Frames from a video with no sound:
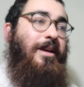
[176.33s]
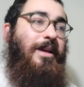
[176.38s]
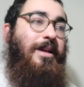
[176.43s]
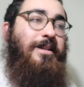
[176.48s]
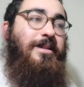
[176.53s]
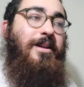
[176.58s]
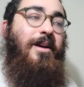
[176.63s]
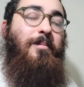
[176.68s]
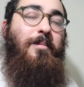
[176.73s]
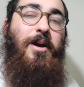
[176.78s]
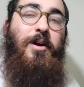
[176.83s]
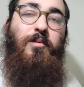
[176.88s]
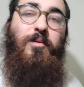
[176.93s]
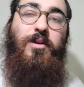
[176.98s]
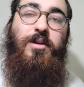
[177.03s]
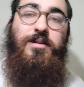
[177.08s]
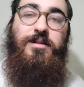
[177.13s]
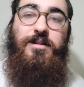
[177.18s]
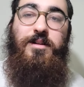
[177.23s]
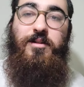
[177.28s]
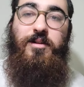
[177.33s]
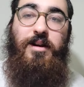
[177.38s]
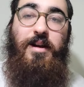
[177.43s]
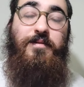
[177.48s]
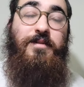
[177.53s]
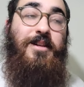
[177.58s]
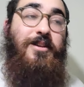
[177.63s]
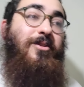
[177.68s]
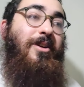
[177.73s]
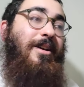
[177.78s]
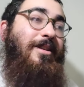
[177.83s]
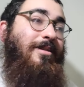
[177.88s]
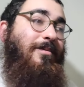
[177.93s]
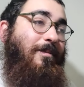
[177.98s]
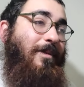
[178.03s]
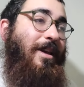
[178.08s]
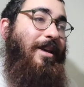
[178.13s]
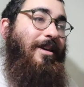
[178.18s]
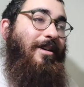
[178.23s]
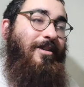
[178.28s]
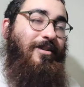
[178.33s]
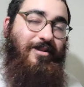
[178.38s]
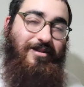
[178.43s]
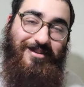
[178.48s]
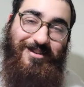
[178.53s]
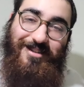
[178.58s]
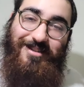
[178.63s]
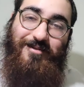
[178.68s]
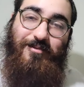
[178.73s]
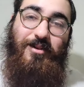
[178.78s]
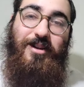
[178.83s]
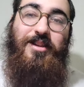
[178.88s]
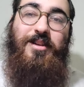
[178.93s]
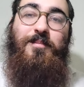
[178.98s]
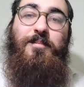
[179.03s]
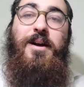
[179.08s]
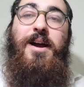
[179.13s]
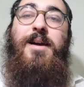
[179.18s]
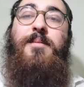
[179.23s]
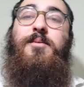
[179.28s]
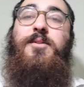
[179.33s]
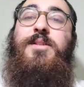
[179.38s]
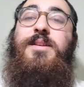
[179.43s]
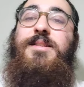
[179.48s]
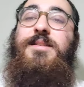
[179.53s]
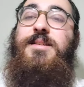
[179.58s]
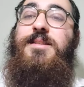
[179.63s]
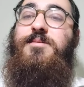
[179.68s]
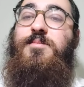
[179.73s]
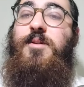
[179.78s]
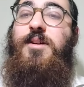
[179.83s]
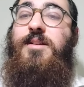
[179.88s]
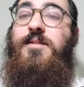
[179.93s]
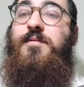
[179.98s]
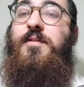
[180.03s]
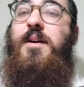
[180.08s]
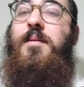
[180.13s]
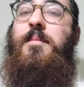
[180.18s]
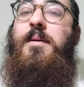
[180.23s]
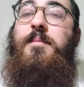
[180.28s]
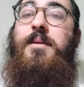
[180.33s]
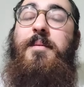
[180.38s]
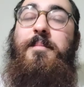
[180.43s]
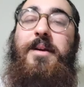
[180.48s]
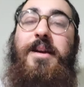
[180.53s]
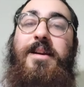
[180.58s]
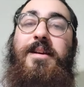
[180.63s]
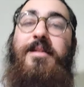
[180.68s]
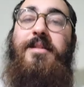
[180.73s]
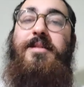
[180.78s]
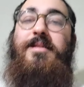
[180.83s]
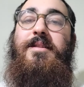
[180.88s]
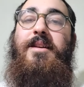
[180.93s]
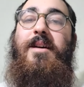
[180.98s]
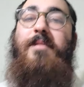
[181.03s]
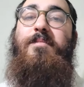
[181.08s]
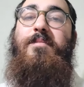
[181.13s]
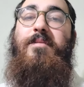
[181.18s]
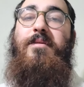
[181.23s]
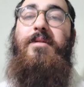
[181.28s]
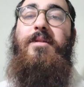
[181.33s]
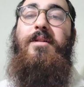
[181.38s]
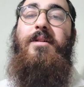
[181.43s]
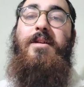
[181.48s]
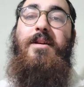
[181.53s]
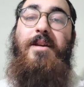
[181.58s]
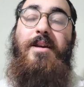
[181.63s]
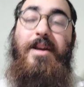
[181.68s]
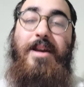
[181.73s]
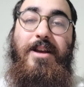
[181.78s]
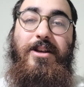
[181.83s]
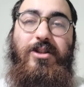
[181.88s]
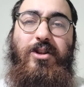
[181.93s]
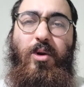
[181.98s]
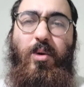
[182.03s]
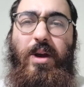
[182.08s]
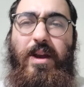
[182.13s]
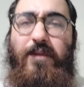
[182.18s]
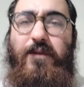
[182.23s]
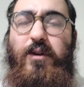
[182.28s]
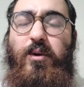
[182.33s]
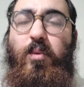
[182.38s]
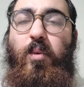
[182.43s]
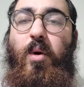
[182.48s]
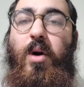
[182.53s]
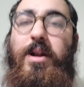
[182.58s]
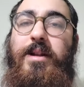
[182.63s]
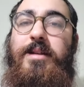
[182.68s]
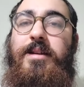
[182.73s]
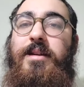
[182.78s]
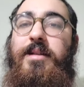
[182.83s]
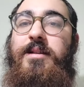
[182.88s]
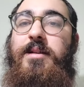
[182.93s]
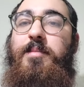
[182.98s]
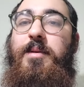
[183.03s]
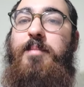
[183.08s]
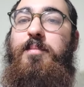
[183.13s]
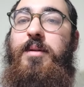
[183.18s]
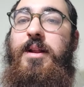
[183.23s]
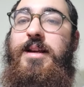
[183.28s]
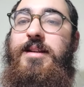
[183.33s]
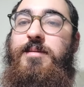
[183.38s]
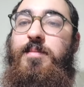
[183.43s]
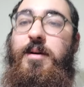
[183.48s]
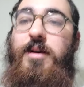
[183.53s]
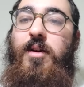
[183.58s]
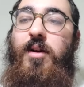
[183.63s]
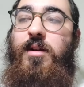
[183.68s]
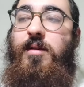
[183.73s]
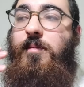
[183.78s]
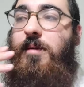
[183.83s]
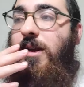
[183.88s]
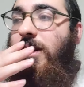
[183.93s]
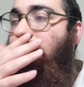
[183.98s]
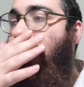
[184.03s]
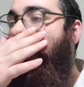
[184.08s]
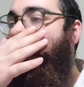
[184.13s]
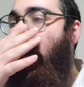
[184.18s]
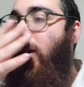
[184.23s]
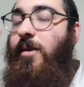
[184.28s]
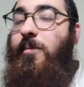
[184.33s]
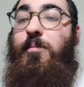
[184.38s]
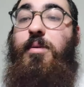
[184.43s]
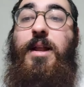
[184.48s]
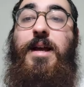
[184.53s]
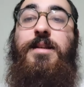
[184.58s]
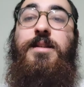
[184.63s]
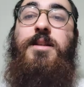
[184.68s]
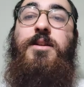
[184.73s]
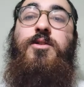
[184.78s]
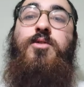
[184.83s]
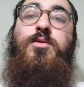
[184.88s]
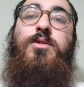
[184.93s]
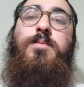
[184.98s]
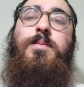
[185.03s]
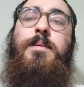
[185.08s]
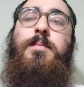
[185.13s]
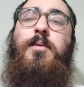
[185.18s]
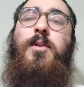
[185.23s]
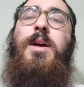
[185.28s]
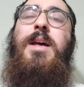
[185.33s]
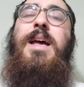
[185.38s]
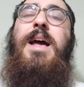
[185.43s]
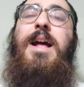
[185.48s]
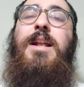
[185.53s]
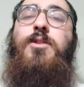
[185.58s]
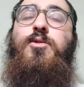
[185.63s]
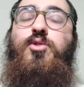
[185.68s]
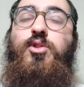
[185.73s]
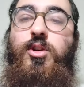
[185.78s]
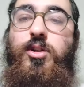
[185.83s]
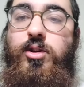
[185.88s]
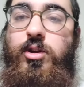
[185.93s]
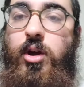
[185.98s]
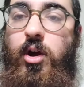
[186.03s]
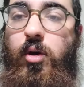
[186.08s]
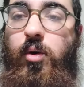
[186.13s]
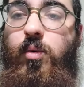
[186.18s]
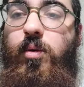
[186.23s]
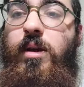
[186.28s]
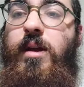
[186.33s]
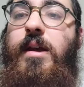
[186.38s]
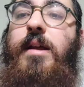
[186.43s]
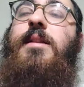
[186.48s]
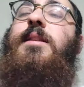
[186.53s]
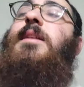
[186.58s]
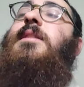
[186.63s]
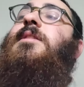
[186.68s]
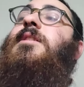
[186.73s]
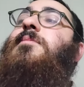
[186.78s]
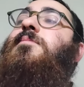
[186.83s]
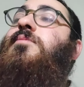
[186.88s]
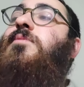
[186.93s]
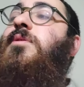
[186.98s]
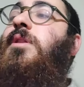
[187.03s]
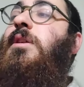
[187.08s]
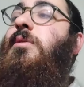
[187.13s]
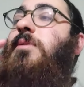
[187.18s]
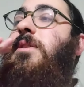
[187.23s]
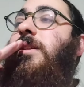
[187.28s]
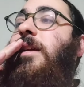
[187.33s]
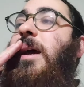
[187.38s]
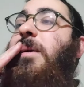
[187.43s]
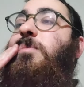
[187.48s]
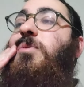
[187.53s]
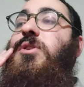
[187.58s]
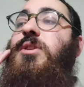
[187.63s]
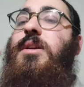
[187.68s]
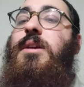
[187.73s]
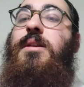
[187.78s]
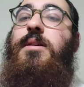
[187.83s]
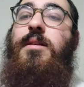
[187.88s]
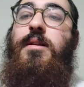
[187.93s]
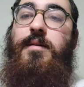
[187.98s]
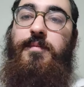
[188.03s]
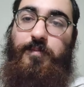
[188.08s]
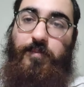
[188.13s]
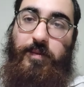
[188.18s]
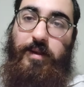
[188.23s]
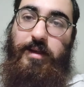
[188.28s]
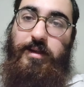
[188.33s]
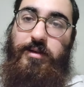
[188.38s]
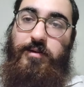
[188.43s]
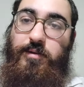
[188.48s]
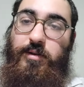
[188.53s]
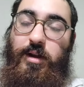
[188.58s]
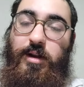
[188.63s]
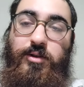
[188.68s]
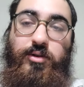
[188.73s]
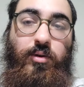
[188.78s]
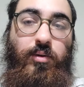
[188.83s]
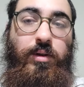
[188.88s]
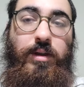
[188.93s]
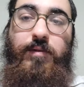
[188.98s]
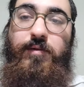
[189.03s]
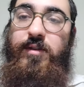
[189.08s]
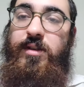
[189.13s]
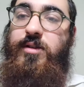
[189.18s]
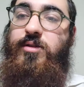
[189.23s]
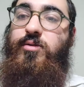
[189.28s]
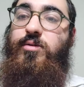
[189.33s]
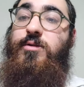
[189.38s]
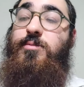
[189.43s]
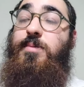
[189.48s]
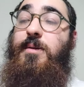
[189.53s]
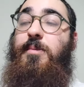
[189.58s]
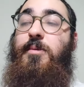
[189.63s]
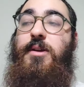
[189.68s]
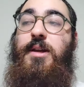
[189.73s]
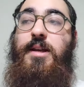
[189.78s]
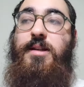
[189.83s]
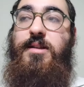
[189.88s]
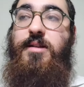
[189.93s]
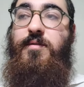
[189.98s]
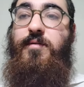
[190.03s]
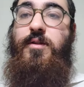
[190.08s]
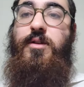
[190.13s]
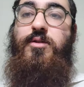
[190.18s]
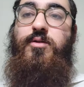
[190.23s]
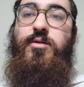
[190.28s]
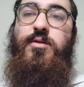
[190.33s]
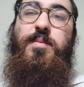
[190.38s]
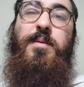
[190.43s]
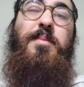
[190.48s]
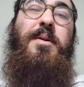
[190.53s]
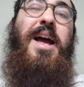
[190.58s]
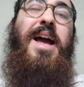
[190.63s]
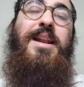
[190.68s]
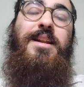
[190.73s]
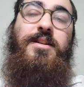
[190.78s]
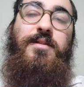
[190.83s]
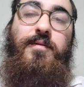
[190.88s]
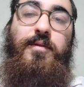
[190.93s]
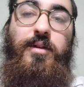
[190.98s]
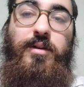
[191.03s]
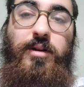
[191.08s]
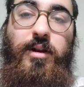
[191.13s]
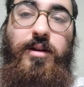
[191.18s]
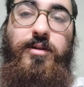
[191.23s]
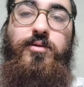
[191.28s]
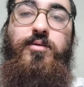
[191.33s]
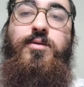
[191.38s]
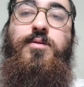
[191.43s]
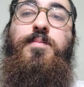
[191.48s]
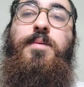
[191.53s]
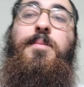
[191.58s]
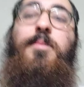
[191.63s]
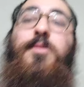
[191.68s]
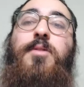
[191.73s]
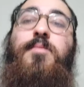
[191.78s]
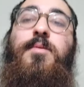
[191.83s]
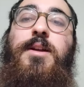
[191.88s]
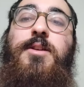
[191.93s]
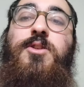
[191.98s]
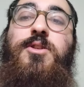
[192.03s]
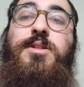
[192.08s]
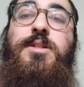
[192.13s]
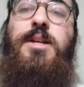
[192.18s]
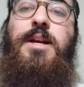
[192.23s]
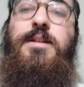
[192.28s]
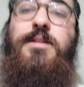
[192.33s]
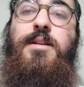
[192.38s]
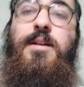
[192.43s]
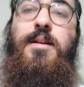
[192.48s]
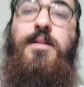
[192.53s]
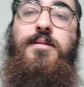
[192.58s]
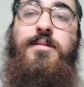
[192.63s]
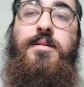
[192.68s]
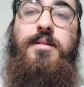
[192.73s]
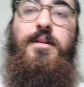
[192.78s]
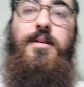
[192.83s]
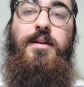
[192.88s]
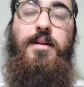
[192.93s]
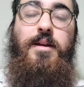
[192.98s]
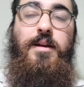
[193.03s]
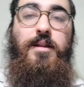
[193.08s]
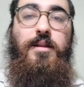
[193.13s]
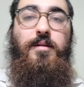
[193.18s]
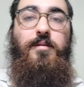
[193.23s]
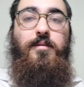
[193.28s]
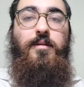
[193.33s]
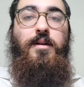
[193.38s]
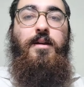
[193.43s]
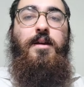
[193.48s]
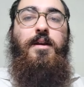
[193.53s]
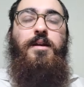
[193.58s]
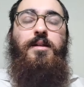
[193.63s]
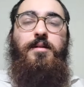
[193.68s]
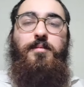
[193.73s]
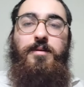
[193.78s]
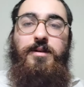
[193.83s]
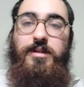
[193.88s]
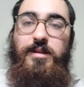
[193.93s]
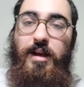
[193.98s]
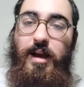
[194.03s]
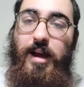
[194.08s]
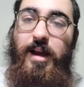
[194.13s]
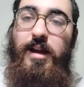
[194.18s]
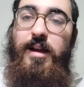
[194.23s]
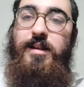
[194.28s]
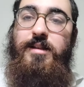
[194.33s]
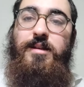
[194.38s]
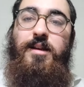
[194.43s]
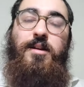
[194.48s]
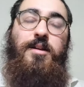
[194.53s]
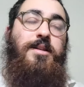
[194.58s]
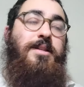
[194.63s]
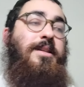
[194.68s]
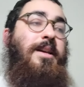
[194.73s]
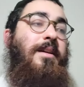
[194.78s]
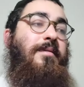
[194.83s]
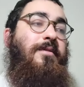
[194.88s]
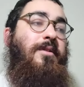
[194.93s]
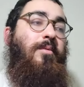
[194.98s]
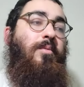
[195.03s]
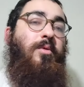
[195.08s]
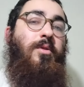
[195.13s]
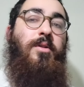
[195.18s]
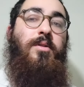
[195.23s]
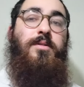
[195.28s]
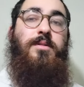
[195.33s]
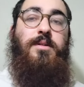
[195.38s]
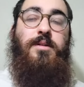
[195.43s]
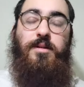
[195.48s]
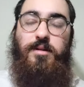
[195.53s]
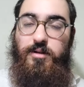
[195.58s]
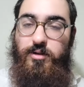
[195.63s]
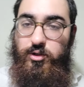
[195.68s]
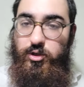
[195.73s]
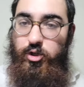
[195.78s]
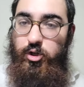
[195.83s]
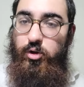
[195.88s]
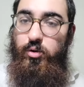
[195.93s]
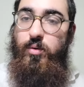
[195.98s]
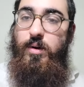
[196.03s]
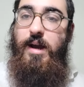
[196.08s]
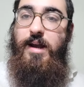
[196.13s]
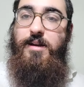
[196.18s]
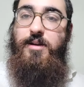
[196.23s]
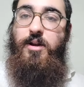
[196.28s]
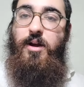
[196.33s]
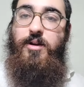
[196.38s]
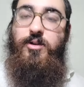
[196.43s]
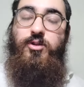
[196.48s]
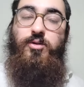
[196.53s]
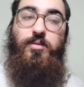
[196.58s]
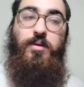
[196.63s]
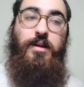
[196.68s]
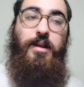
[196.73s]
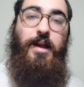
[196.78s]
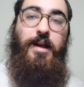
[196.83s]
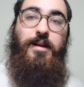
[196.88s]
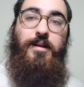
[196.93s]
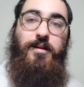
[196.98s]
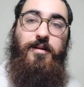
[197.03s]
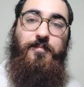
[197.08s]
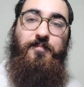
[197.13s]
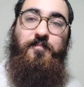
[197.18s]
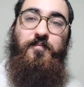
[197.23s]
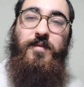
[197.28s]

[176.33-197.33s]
It's not my words. You don't have to trust me. You can just read the Bible. This is where it's from. I'm not making this up. So if you want to be blessed by God Almighty, bless the Jewish people. And you should know that the redemption is not only for the Jewish people. Yes, it's for the Jewish people, and it's for the non-Jewish people, the righteous Gentiles. The Messiah is going to save the world, Jew and non-Jew alike.